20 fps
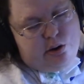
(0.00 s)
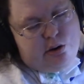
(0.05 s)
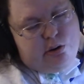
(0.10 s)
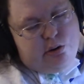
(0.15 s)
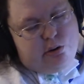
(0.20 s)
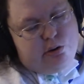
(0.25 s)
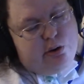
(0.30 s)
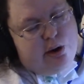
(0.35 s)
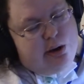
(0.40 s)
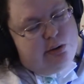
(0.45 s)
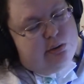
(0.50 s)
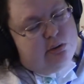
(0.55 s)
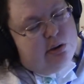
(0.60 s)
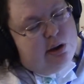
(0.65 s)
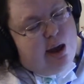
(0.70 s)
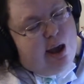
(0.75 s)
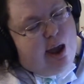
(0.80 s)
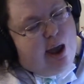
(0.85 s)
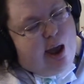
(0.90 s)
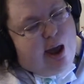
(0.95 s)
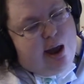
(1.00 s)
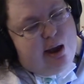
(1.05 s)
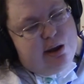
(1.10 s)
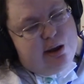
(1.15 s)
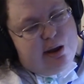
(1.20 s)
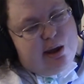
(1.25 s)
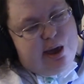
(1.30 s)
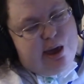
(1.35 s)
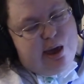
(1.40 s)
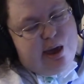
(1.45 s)
or even when I had
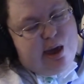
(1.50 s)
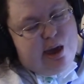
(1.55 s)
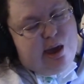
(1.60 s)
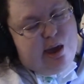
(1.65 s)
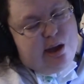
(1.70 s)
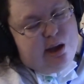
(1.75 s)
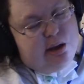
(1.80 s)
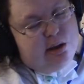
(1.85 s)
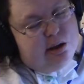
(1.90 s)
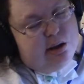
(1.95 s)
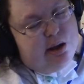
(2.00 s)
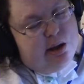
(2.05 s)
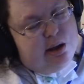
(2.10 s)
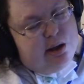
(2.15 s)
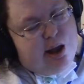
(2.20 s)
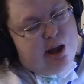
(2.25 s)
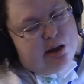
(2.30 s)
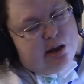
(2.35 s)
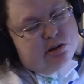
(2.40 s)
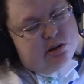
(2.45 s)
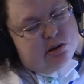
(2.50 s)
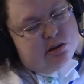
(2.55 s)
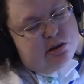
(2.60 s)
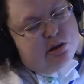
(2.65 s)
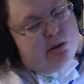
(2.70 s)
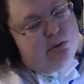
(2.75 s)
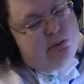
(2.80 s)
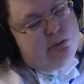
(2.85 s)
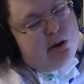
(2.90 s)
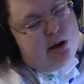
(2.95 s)
a cane and
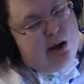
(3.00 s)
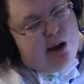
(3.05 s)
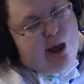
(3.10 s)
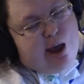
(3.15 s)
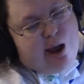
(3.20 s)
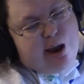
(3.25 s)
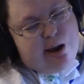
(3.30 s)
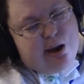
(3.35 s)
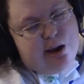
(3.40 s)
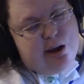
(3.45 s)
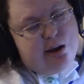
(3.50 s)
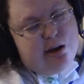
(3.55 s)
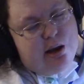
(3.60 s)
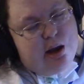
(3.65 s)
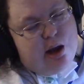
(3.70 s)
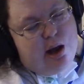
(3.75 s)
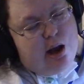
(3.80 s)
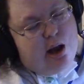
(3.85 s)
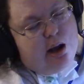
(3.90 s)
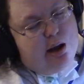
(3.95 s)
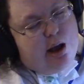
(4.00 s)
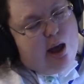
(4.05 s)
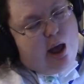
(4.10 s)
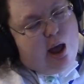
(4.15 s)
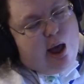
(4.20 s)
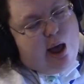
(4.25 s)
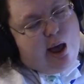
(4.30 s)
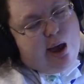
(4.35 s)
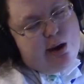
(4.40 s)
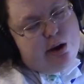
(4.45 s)
still relied on a
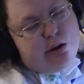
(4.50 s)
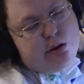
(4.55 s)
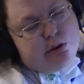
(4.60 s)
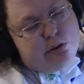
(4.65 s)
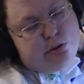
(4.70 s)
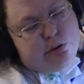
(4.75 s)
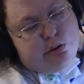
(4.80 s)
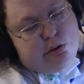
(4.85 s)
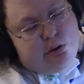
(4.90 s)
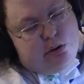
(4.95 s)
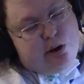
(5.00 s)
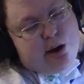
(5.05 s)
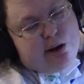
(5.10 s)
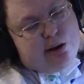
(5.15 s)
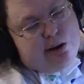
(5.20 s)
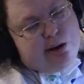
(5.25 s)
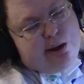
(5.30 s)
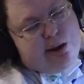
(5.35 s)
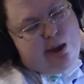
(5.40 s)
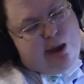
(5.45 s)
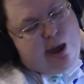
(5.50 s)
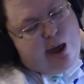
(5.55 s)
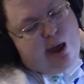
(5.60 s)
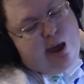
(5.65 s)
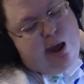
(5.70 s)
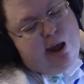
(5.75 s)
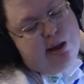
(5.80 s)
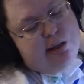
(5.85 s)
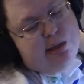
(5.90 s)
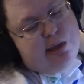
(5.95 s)
higher toilet
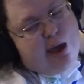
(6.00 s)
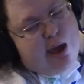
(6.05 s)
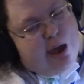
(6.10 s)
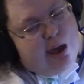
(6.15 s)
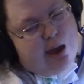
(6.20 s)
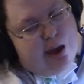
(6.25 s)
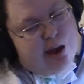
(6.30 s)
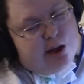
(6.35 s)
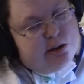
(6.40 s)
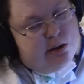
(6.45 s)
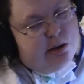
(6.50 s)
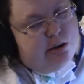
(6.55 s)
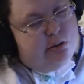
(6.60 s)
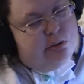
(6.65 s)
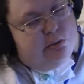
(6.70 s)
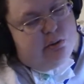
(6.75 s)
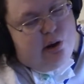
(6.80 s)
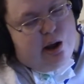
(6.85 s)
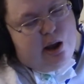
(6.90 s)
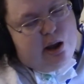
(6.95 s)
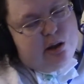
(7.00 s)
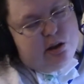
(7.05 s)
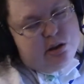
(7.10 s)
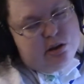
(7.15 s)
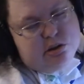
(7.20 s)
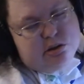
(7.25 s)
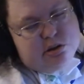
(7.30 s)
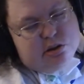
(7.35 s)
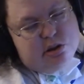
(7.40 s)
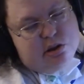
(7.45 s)
and the
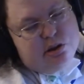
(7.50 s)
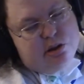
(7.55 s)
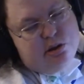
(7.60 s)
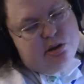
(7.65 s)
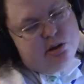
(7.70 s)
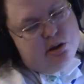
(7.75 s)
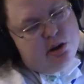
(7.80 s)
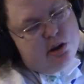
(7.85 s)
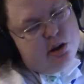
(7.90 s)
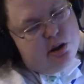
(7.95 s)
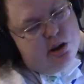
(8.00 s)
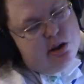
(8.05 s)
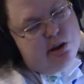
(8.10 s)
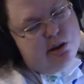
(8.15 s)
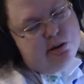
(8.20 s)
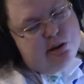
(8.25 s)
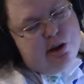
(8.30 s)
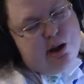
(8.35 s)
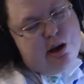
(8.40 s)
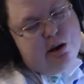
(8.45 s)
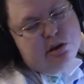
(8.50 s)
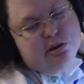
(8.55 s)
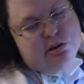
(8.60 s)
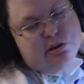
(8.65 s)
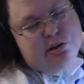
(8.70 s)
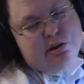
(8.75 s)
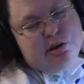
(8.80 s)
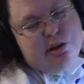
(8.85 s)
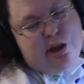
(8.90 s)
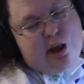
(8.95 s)
handrails, there's
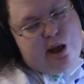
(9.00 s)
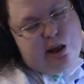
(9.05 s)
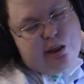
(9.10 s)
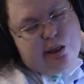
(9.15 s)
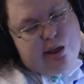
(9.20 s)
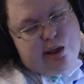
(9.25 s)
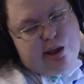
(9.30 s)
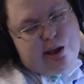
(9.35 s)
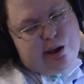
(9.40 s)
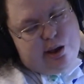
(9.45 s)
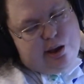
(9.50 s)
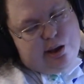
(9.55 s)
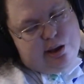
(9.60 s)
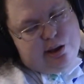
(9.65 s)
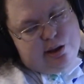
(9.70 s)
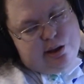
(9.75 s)
nothing